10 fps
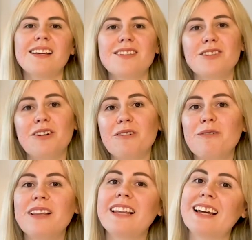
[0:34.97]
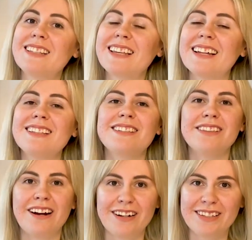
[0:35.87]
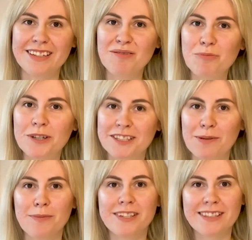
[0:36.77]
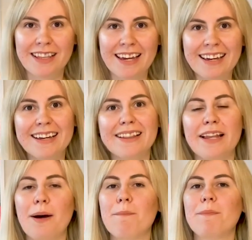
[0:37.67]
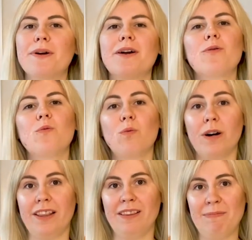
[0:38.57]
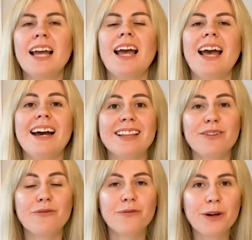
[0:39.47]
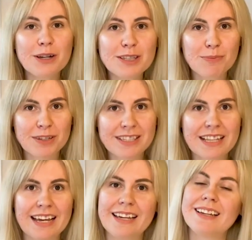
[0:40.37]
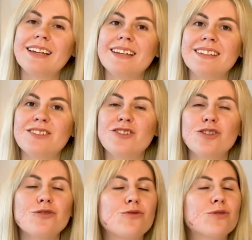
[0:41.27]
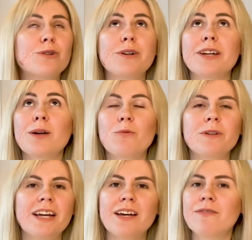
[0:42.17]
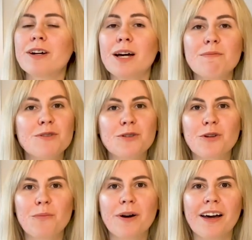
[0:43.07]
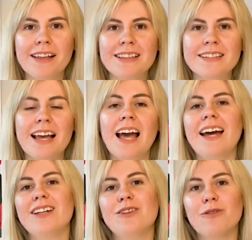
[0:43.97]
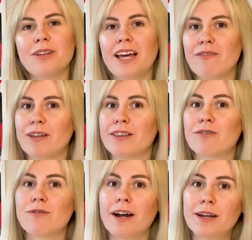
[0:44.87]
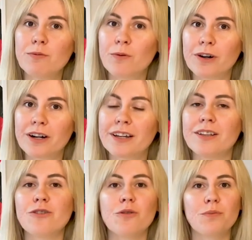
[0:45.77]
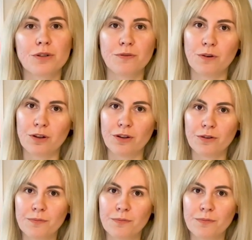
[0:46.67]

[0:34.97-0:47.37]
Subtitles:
So let's get started with the mistake number 1. And the first mistake is just drawing whatever comes to your mind and not having the right work in your portfolio.